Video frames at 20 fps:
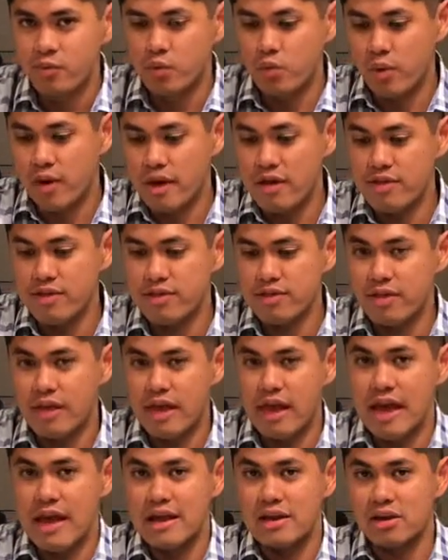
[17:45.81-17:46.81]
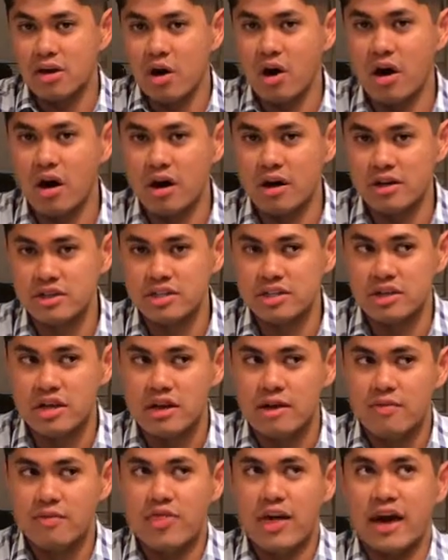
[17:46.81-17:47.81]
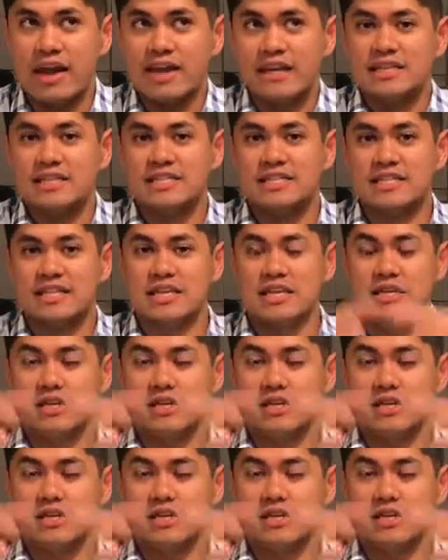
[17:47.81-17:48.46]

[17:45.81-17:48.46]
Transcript: with a cause that is